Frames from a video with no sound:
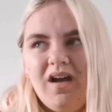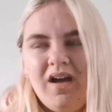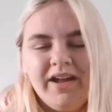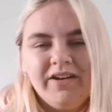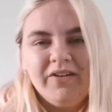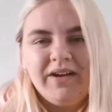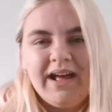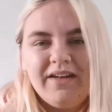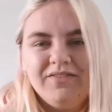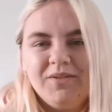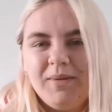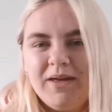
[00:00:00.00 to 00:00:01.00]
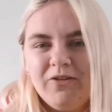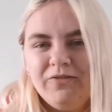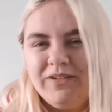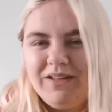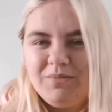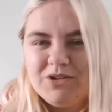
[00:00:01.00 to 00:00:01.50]
I don't have to be
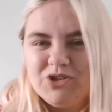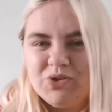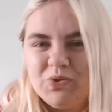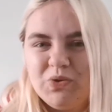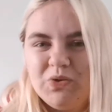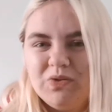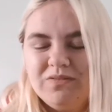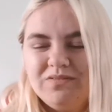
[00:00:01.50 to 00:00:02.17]
overly mature